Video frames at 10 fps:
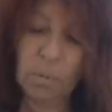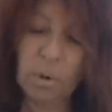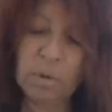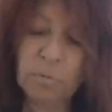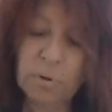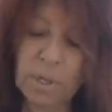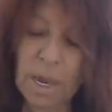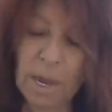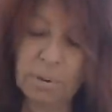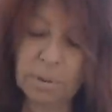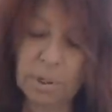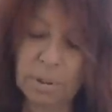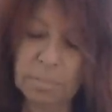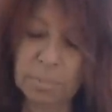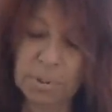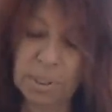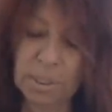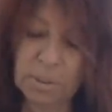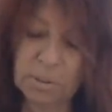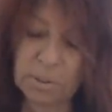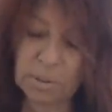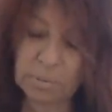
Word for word: And one for the outcome, please.